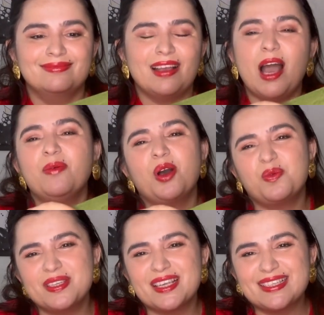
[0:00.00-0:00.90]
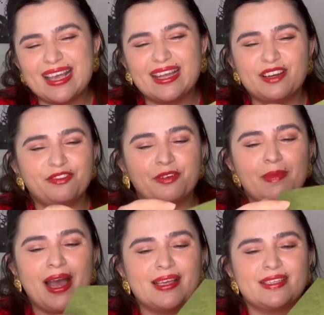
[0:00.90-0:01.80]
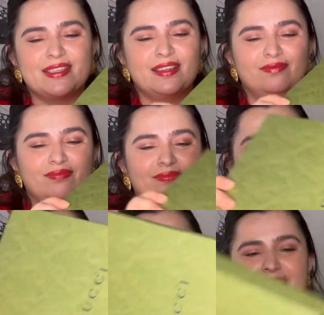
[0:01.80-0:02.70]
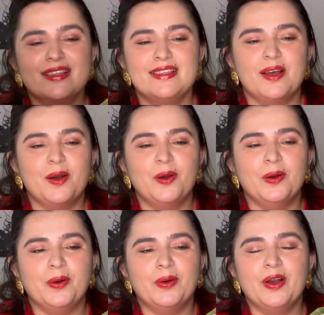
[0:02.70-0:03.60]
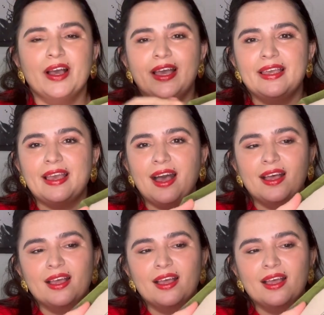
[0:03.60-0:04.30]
I'm always excited for bags. So yeah,